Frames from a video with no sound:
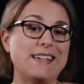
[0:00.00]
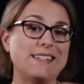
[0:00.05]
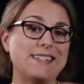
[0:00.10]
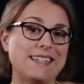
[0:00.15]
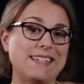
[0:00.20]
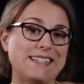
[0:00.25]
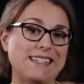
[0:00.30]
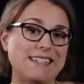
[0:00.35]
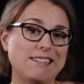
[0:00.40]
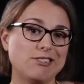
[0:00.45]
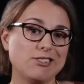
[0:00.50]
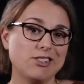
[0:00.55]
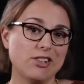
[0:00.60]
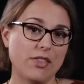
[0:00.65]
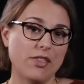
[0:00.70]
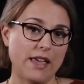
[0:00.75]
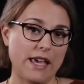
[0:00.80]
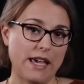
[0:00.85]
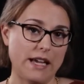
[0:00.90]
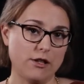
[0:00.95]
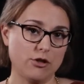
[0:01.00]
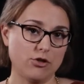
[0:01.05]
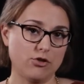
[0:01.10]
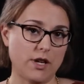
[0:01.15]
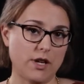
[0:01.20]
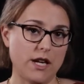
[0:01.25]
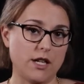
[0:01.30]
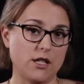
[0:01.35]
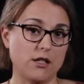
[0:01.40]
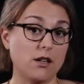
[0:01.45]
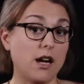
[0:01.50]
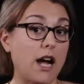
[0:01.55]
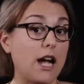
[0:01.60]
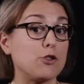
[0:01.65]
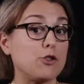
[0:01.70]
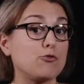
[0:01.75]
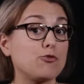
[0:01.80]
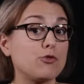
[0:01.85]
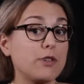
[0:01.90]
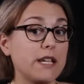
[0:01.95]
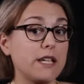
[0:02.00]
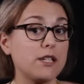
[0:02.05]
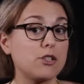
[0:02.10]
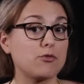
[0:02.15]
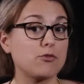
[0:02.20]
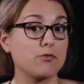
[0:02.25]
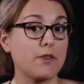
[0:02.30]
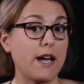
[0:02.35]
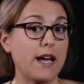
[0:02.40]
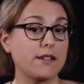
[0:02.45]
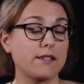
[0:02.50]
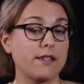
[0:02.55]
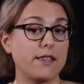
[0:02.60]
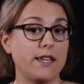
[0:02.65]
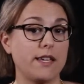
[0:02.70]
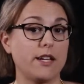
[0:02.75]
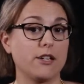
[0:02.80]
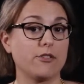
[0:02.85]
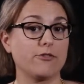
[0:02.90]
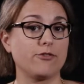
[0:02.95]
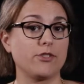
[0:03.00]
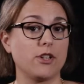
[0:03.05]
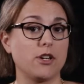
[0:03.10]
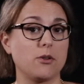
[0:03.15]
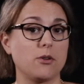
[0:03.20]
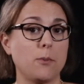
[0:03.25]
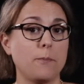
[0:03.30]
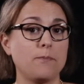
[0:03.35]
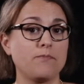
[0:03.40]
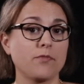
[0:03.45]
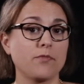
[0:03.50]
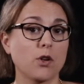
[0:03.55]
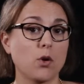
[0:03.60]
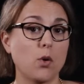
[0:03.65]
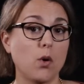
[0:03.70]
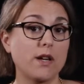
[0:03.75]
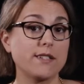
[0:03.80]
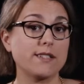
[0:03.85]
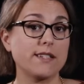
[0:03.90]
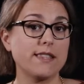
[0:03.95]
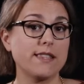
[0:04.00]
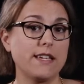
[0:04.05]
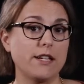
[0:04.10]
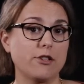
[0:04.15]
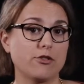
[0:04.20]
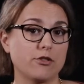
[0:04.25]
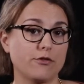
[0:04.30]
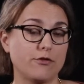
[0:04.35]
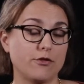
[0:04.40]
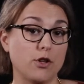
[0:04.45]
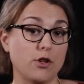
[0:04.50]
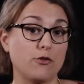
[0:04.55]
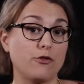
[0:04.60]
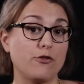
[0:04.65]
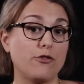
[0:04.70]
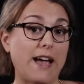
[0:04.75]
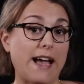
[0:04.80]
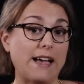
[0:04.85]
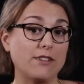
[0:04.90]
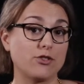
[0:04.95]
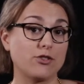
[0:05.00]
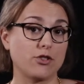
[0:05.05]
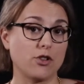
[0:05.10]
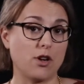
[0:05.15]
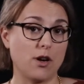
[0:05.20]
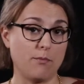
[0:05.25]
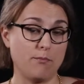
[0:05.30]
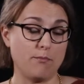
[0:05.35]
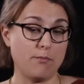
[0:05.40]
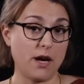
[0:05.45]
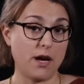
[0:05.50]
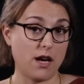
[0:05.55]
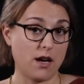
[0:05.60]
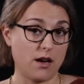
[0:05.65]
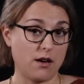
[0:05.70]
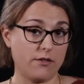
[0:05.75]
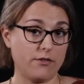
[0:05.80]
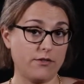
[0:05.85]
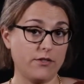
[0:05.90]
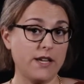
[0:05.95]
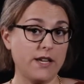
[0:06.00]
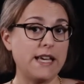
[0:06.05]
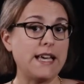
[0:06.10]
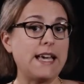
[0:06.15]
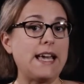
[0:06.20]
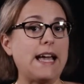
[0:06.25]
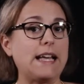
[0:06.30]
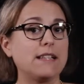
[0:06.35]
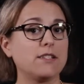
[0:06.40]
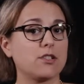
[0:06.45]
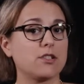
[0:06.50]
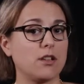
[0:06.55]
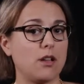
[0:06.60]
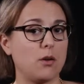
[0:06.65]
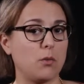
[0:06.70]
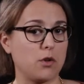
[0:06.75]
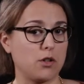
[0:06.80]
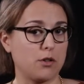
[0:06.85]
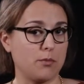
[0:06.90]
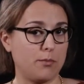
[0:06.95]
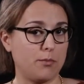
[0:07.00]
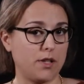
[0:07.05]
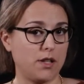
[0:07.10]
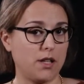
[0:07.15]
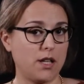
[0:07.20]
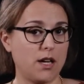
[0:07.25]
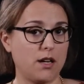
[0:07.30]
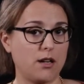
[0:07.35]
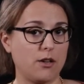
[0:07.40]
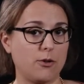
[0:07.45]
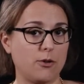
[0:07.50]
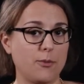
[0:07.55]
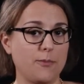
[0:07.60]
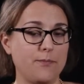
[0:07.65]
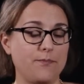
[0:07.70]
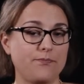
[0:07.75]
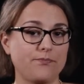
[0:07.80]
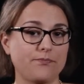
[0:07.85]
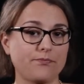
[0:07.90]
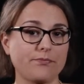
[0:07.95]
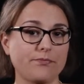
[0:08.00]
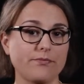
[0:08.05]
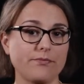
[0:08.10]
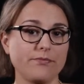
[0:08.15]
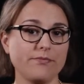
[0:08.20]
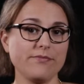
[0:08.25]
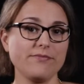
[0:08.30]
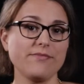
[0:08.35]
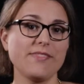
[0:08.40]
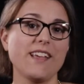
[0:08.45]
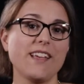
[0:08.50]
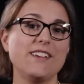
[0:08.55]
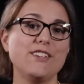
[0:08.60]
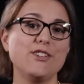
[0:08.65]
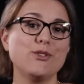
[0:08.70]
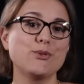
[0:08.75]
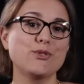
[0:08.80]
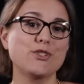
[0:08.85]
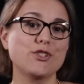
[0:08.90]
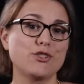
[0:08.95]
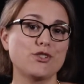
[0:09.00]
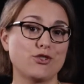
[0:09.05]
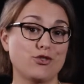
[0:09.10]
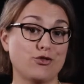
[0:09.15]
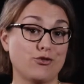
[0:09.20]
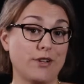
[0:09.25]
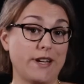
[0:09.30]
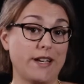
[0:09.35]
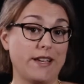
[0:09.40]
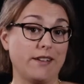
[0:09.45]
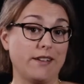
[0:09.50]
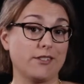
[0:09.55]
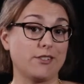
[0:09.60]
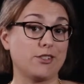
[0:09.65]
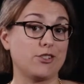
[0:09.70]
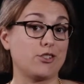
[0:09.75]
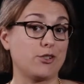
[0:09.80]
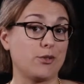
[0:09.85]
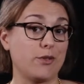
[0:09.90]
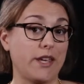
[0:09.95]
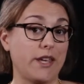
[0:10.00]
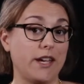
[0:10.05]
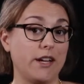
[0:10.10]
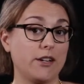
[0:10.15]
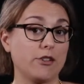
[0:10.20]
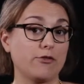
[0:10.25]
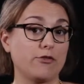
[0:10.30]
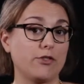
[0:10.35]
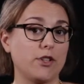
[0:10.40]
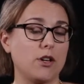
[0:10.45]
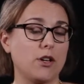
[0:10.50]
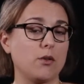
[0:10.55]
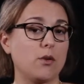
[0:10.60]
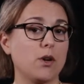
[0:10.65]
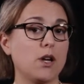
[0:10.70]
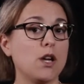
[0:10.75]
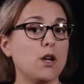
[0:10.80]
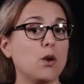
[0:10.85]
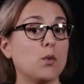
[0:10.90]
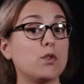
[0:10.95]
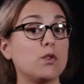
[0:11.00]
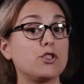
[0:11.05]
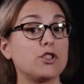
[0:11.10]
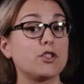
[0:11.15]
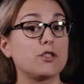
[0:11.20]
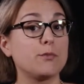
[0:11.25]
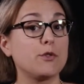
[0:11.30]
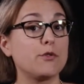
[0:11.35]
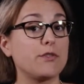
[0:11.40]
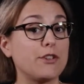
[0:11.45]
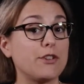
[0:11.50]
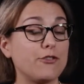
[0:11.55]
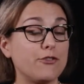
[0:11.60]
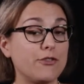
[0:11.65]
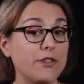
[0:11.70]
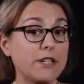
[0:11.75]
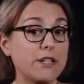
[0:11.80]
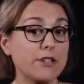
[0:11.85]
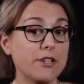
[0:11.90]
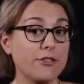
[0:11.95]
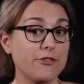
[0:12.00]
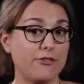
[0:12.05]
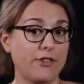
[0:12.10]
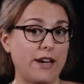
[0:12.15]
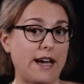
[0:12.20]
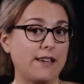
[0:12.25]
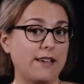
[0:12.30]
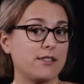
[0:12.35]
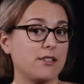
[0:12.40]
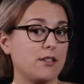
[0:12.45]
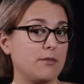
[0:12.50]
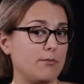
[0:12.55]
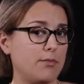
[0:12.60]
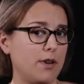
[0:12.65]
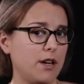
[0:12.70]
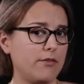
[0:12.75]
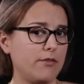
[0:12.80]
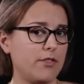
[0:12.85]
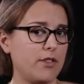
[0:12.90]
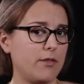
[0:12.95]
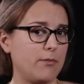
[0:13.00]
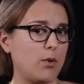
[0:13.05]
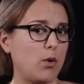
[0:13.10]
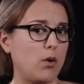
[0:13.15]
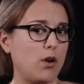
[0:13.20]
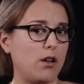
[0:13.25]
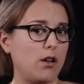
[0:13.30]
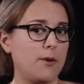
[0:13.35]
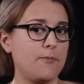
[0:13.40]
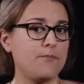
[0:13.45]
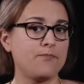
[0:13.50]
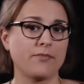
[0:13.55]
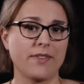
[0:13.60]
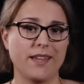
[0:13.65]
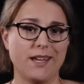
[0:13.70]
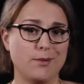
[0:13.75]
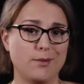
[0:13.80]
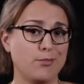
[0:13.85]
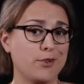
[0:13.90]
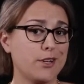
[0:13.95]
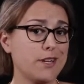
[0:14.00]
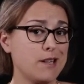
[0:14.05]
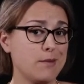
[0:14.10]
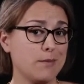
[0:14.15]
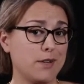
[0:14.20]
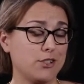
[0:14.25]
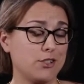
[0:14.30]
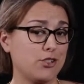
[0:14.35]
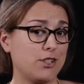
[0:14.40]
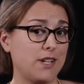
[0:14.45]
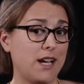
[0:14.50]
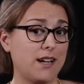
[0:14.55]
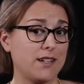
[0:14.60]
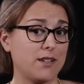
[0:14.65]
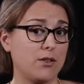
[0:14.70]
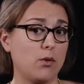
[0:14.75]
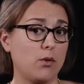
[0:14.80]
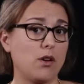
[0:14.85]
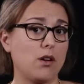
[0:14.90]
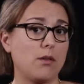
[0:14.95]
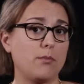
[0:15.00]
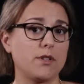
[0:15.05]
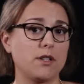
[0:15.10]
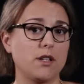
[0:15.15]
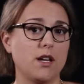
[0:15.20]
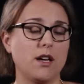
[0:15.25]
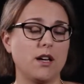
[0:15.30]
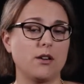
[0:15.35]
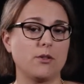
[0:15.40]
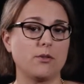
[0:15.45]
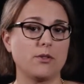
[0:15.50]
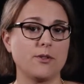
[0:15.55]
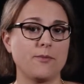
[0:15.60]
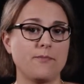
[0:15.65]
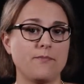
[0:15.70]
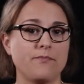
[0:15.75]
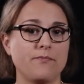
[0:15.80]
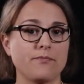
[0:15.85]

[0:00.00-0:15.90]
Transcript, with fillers: As I tilt the hair dryer, I redirect the airflow, causing the air to flow faster above and slower below. I use a string to show the airflow which is moving very fast above the ball and pretty much not at all below.